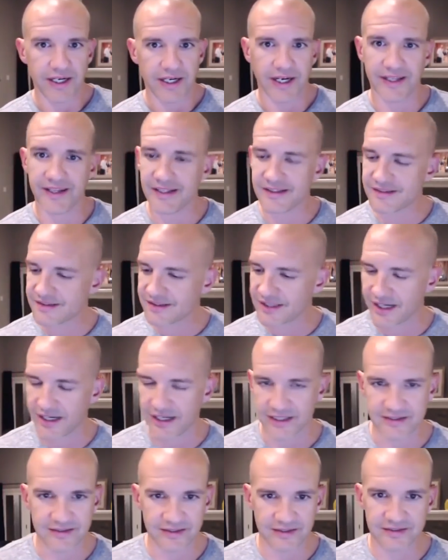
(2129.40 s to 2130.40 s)
And then
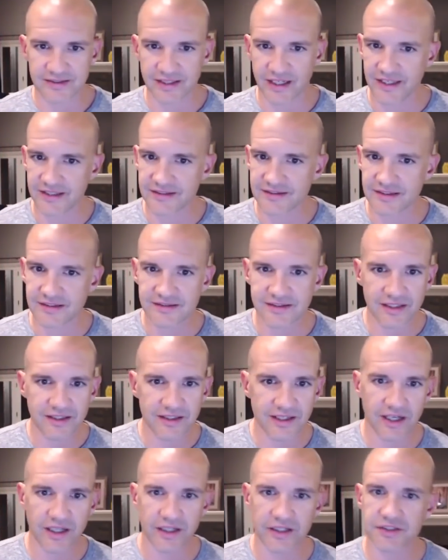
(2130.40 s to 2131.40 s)
science. Science and
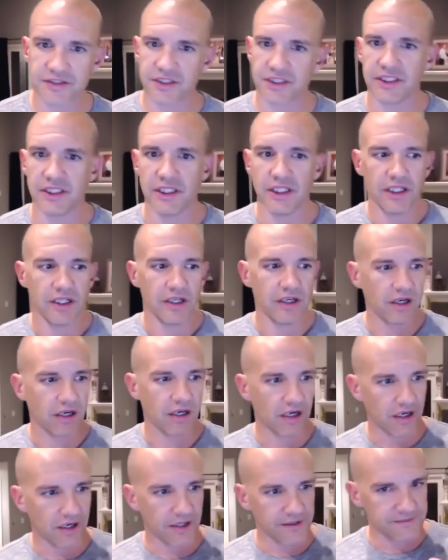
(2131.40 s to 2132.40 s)
technology
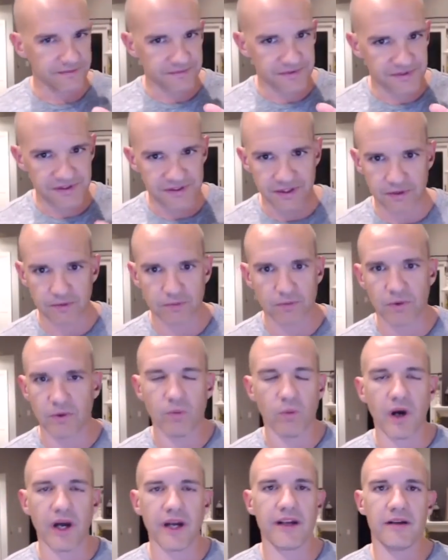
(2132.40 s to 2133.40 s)
are, st-
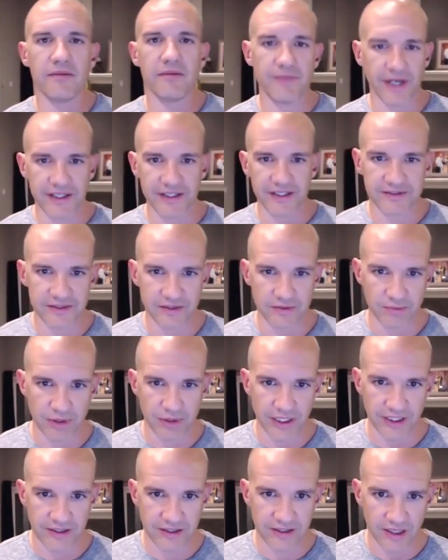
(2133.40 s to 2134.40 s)
why did medicine
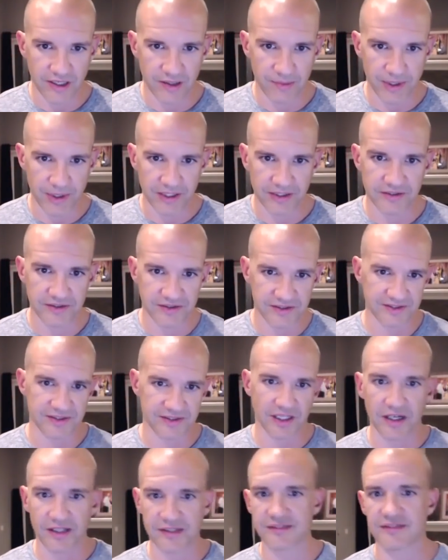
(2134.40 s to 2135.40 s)
brand chiropractors as
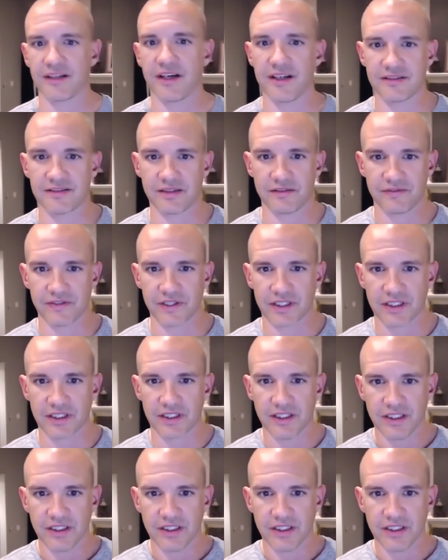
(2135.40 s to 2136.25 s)
unscientific?